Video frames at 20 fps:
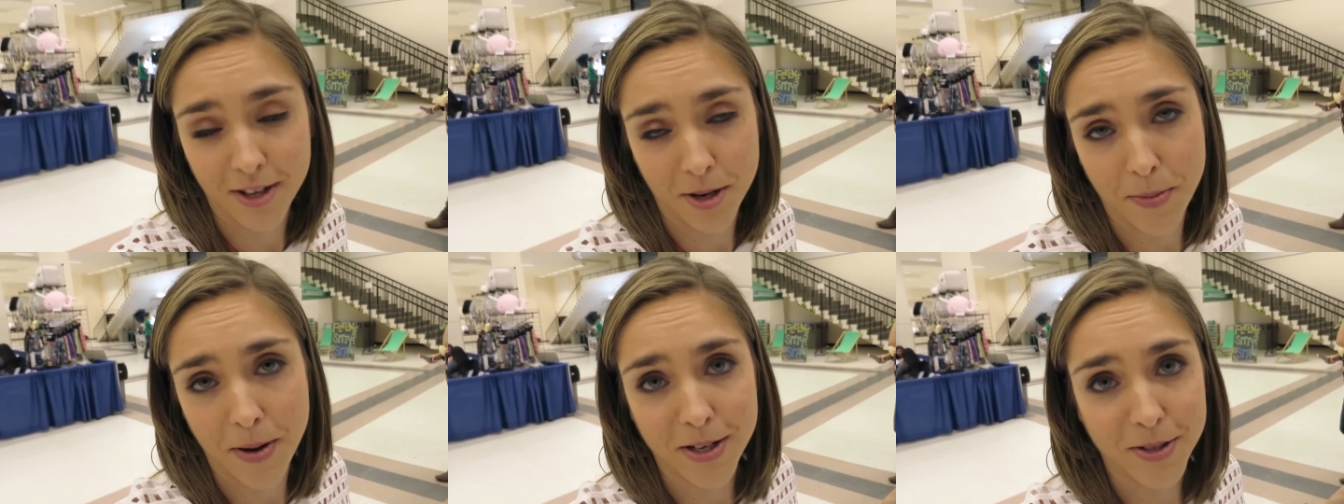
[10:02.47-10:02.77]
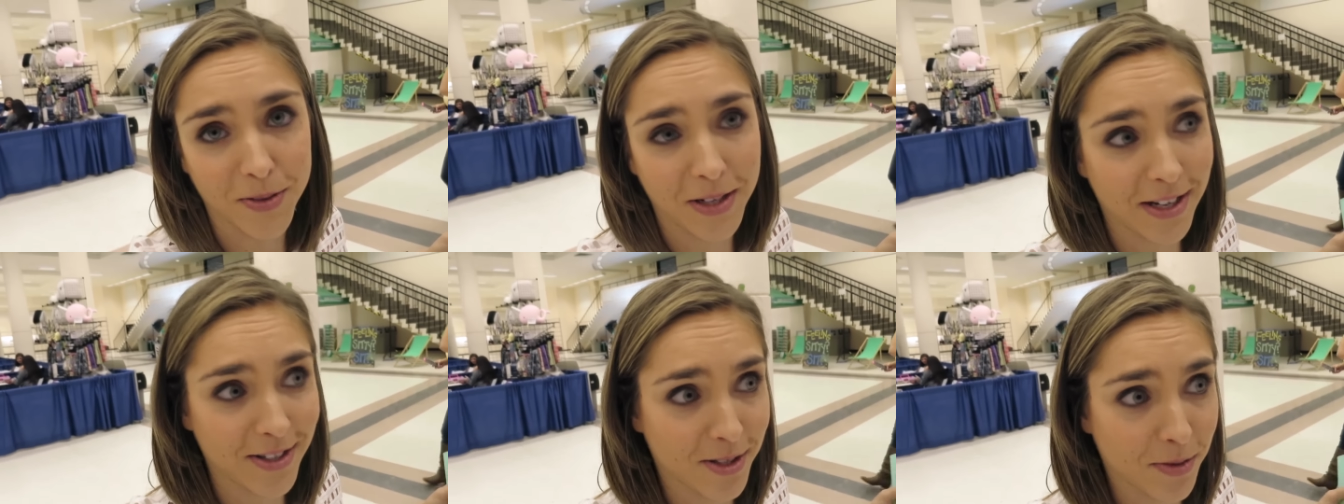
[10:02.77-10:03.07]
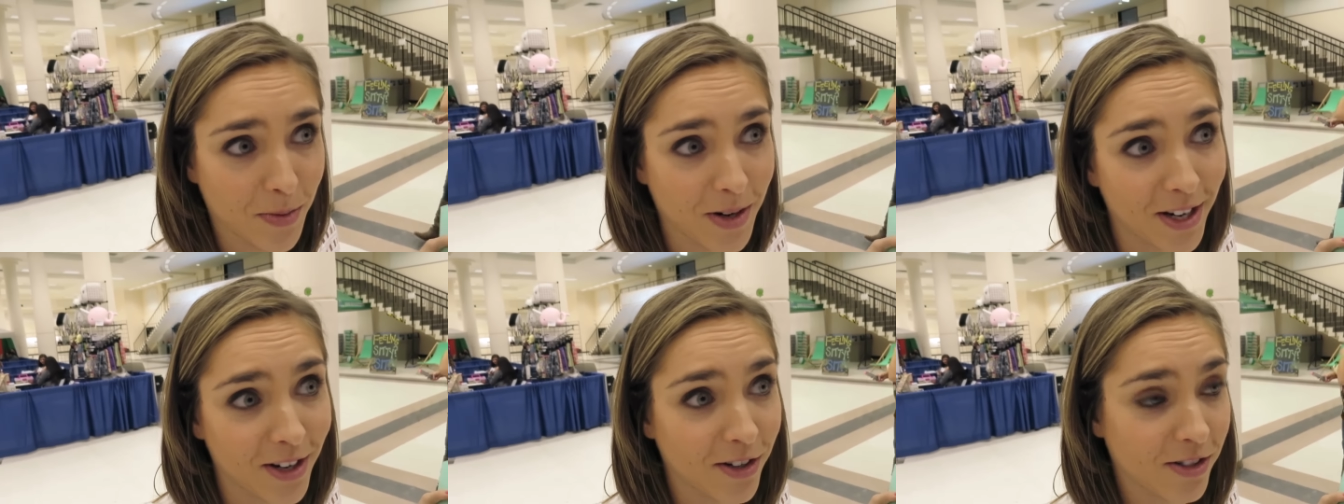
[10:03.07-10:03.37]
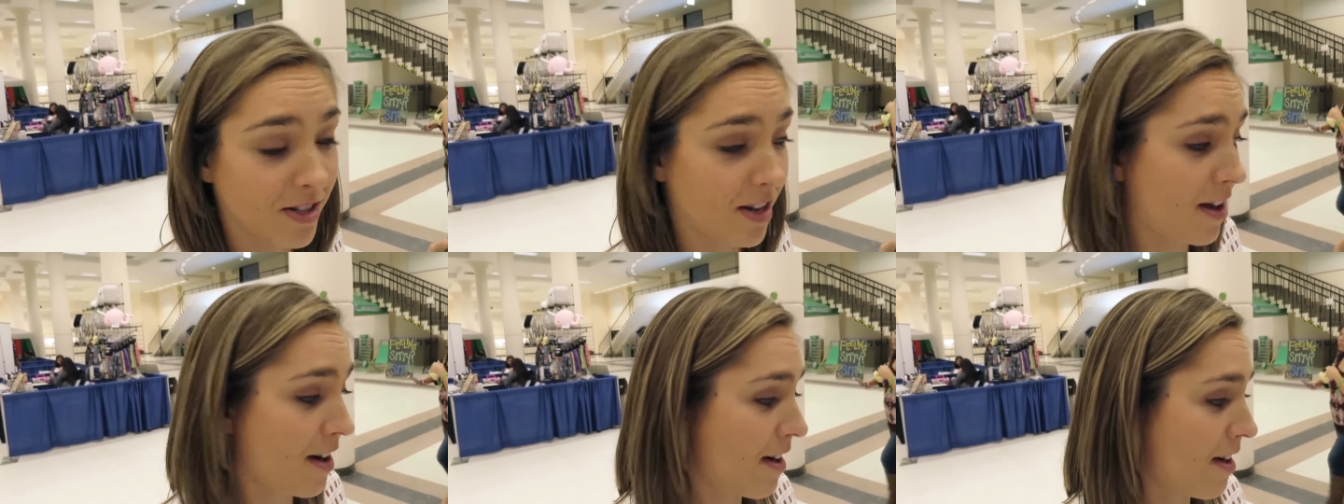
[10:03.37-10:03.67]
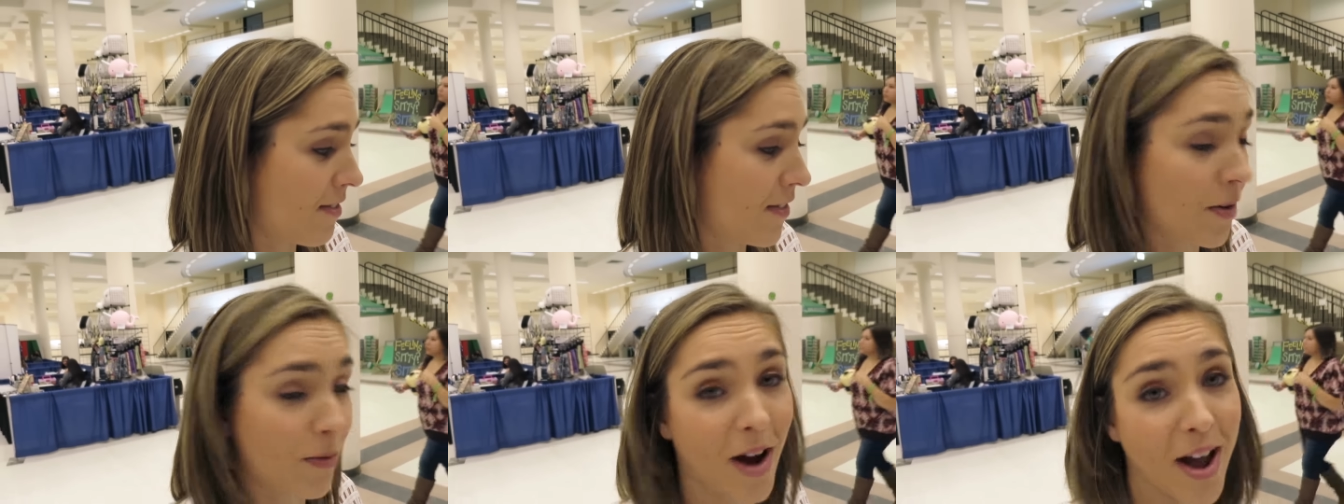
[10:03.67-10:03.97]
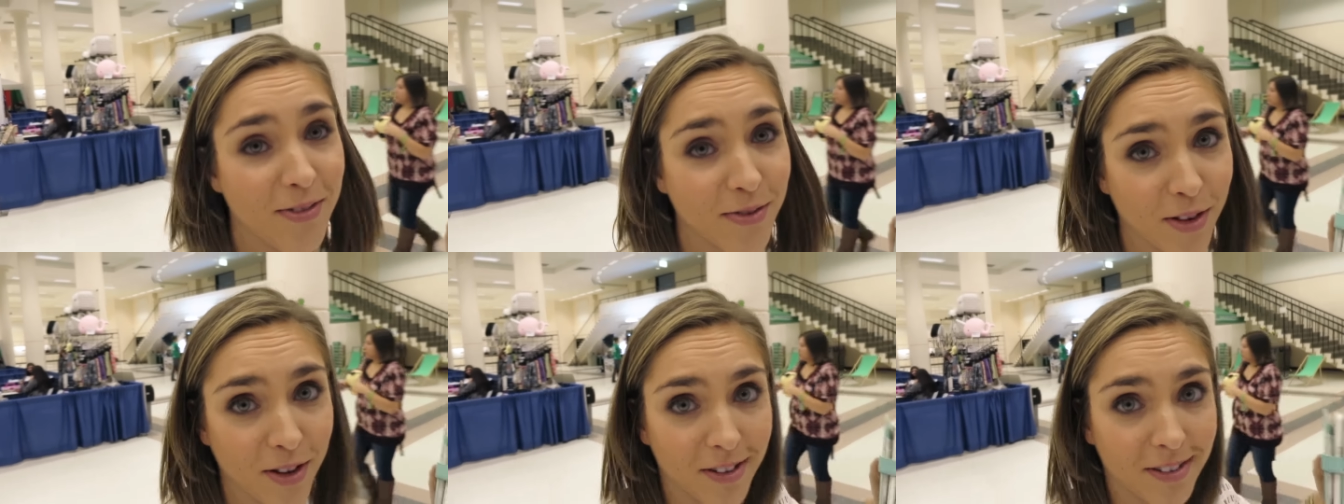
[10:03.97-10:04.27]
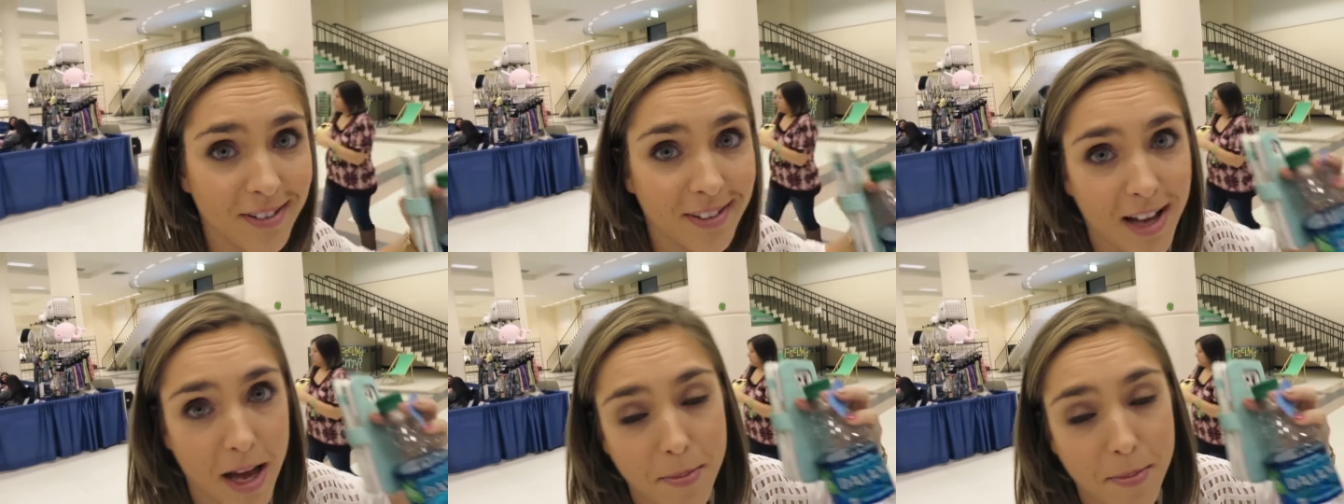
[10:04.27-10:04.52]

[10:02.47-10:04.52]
They're about to announce the winners of a raffle.